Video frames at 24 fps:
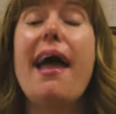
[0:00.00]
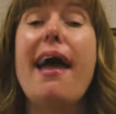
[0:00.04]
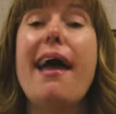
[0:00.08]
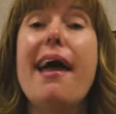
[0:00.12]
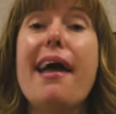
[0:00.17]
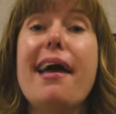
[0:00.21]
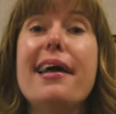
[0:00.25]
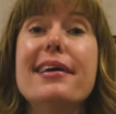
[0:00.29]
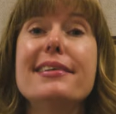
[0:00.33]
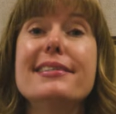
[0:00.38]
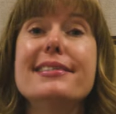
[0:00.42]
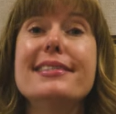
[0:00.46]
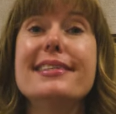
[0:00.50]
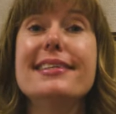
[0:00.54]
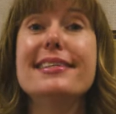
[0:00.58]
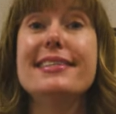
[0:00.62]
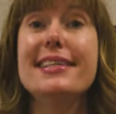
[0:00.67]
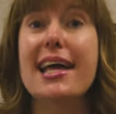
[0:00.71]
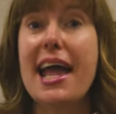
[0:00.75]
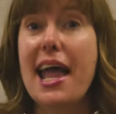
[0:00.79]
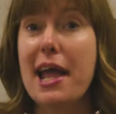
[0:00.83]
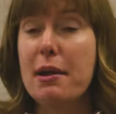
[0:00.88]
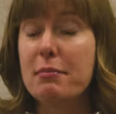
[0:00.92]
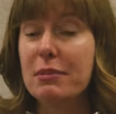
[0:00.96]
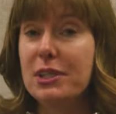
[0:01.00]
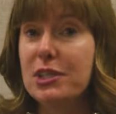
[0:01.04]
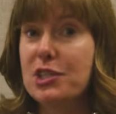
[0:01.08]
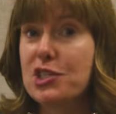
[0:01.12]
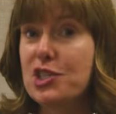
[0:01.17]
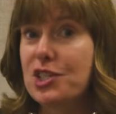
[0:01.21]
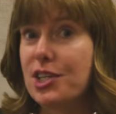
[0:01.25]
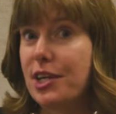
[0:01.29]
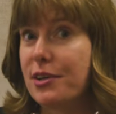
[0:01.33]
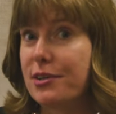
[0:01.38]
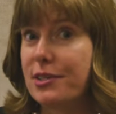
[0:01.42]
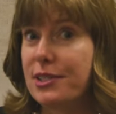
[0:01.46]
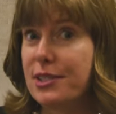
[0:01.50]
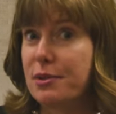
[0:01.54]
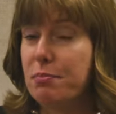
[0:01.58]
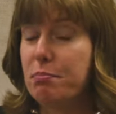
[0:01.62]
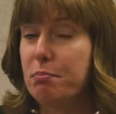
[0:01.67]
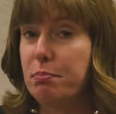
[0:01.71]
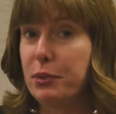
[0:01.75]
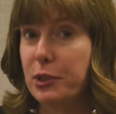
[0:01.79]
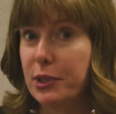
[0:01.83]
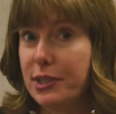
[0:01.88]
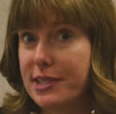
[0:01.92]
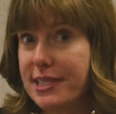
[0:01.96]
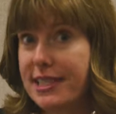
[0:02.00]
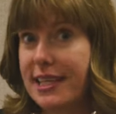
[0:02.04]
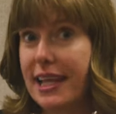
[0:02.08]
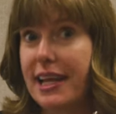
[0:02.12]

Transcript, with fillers: and today I'm going to share some books